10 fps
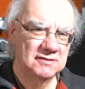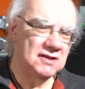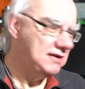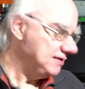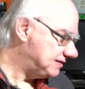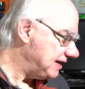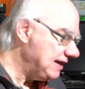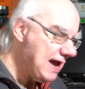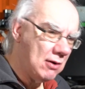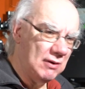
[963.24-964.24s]
So you can see
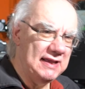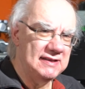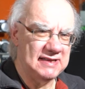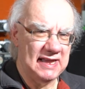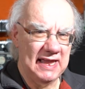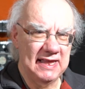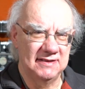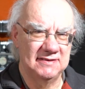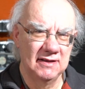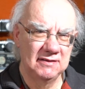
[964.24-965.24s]
how easy it
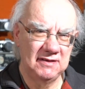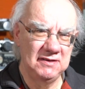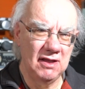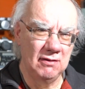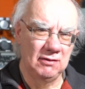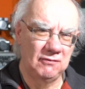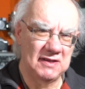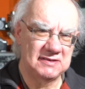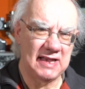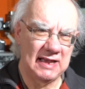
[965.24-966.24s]
is to use
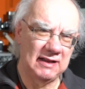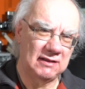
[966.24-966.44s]
this edit